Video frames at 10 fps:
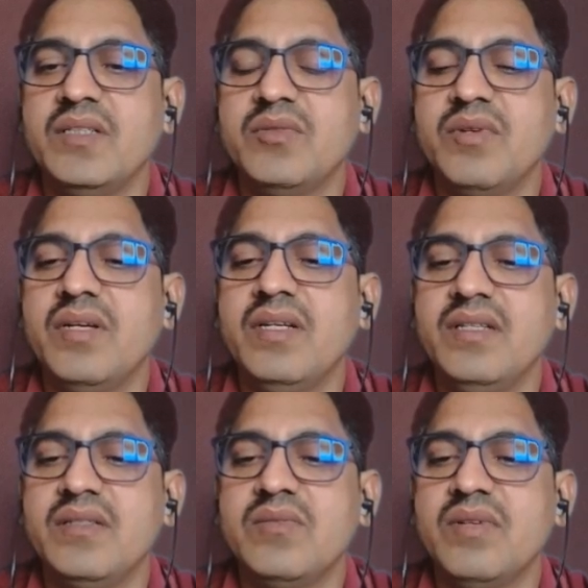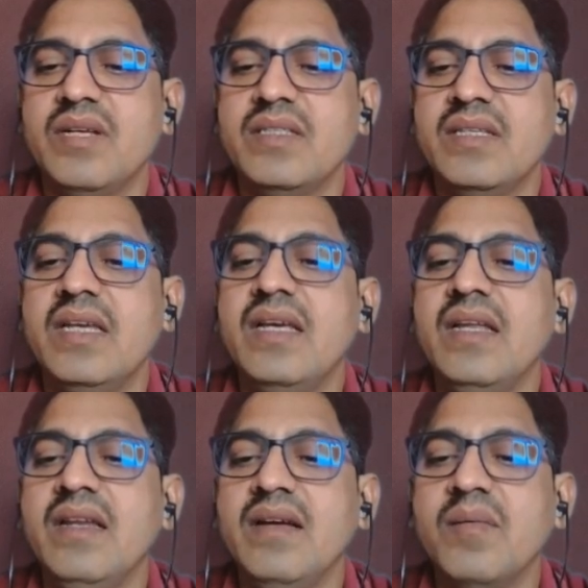That's why it is known as a
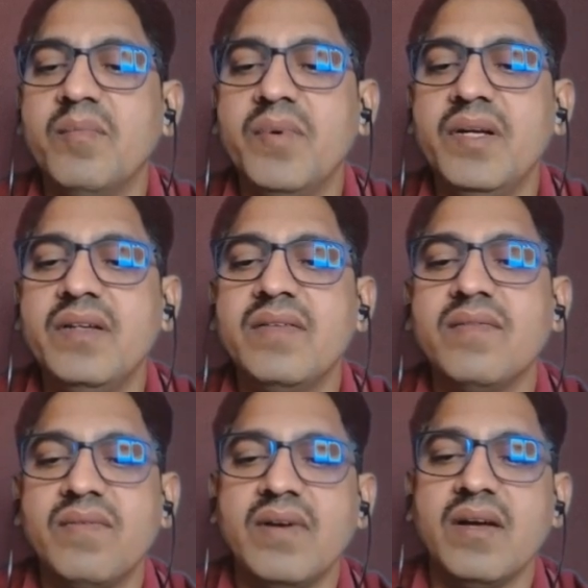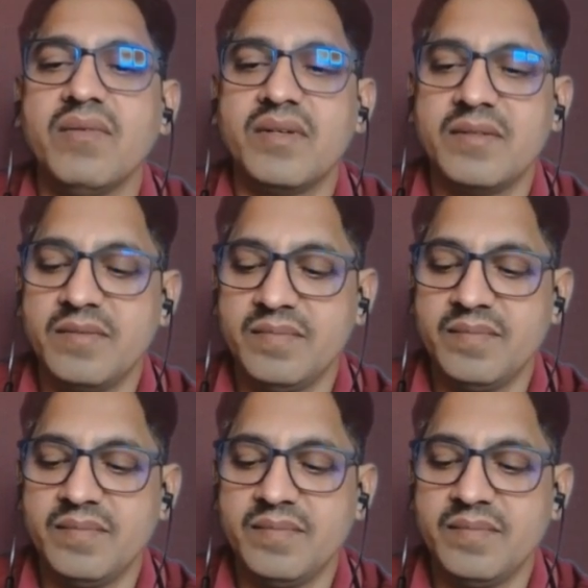incomplete flower.